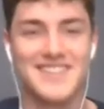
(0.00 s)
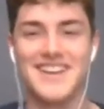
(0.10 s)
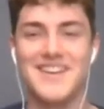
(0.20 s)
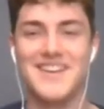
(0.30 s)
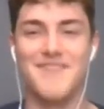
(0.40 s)

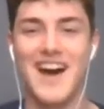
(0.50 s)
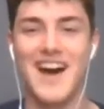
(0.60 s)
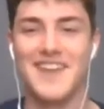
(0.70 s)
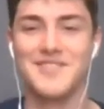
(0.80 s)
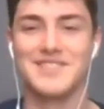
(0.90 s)
Mine
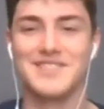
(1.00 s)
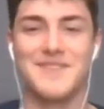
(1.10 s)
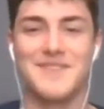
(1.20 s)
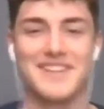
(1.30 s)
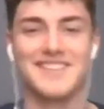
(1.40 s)
was the picture
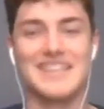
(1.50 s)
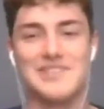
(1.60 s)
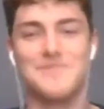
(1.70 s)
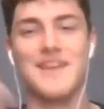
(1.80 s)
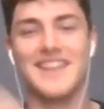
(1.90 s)
that you
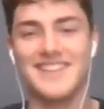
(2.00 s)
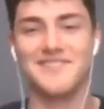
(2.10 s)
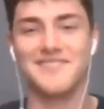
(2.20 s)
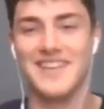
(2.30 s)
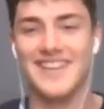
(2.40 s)
painted of
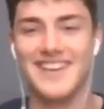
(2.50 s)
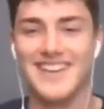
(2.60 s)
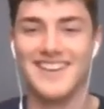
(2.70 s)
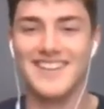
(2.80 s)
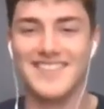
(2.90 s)
me,
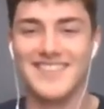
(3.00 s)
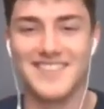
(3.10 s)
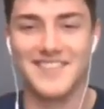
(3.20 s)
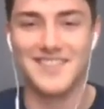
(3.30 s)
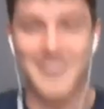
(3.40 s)
so
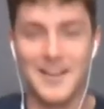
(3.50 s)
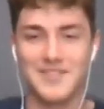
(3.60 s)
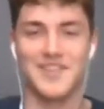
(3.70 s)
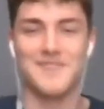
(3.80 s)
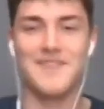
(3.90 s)
that was
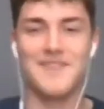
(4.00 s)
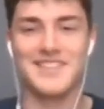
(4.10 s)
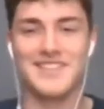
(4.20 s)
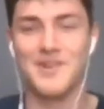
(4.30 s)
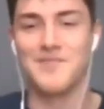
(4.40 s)
on many
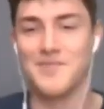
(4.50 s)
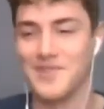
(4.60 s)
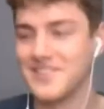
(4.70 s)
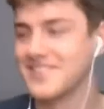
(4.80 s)
smart boards.